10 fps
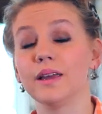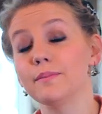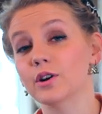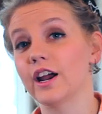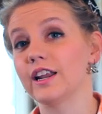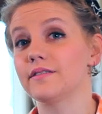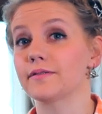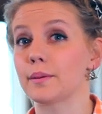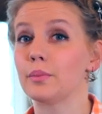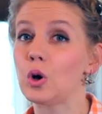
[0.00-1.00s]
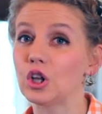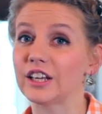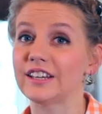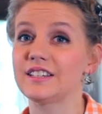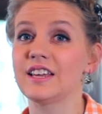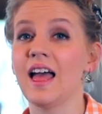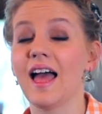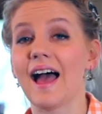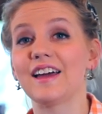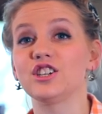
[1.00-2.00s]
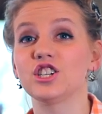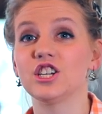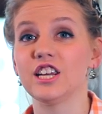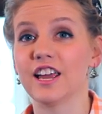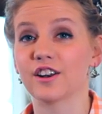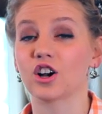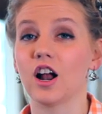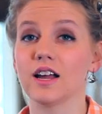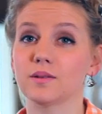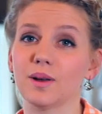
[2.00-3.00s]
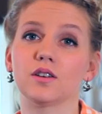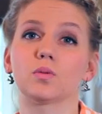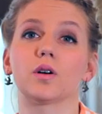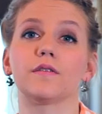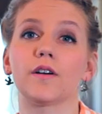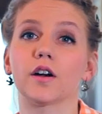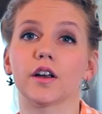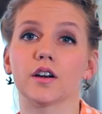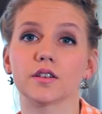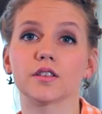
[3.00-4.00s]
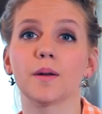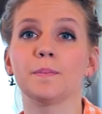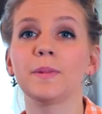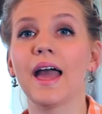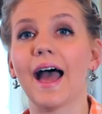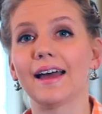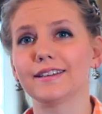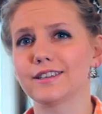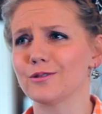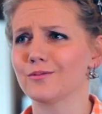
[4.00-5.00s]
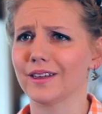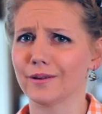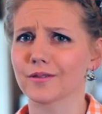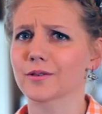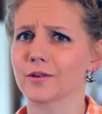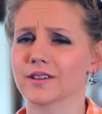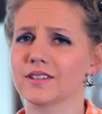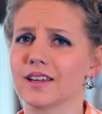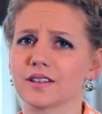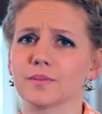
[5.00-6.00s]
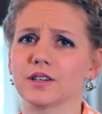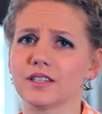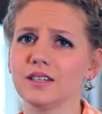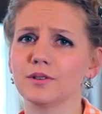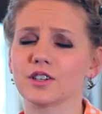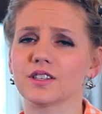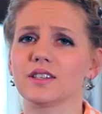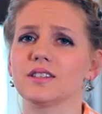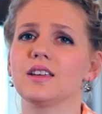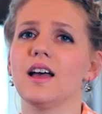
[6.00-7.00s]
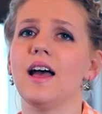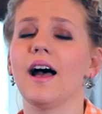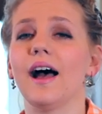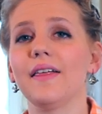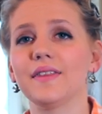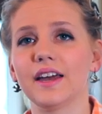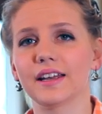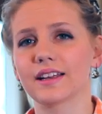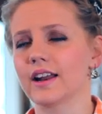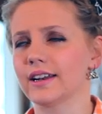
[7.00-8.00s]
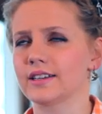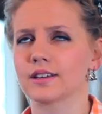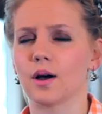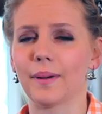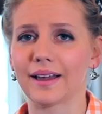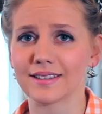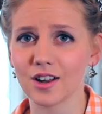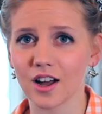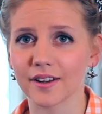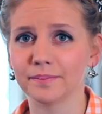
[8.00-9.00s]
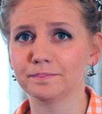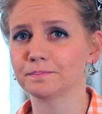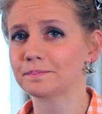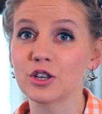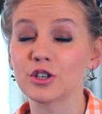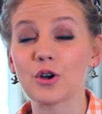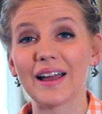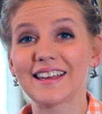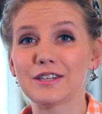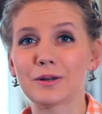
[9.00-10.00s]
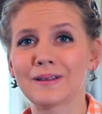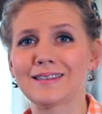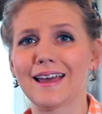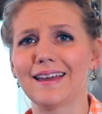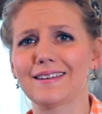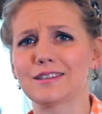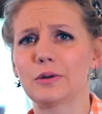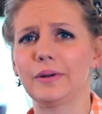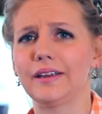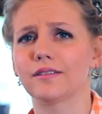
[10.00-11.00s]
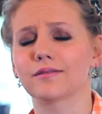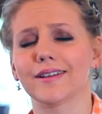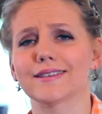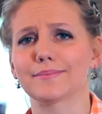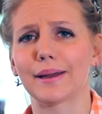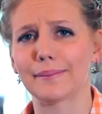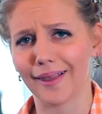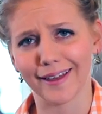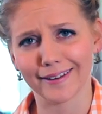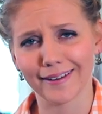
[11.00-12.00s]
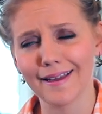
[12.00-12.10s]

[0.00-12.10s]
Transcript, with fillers: immigrated from Poland and she and her husband were furriers. And so they were of course expert seamstresses and then it kind of just got passed on. So I guess you could say sewing runs in my blood.